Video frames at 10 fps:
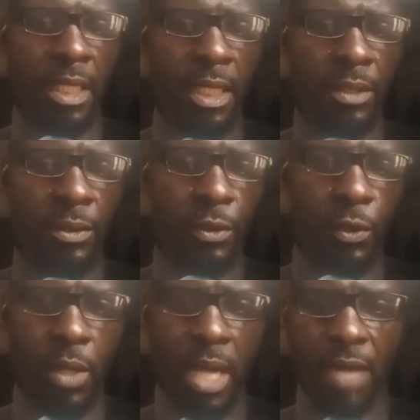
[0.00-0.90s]
he
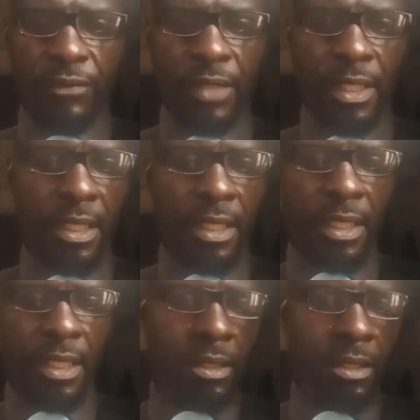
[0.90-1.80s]
said, do you
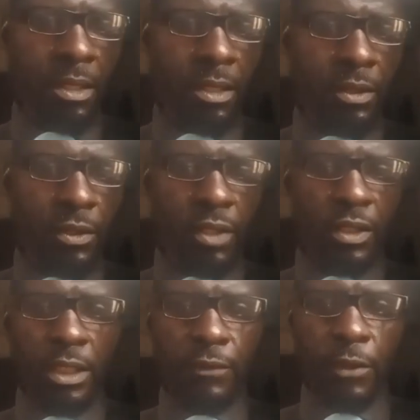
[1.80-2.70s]
have
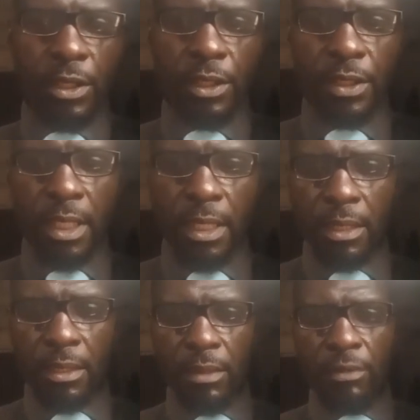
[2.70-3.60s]
sources for
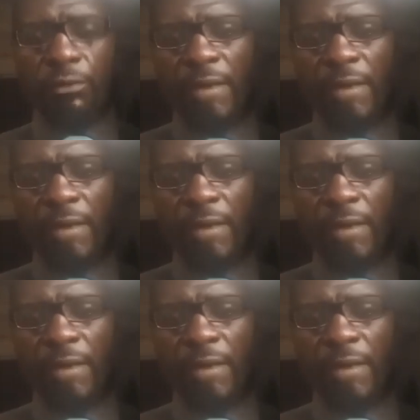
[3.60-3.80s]
this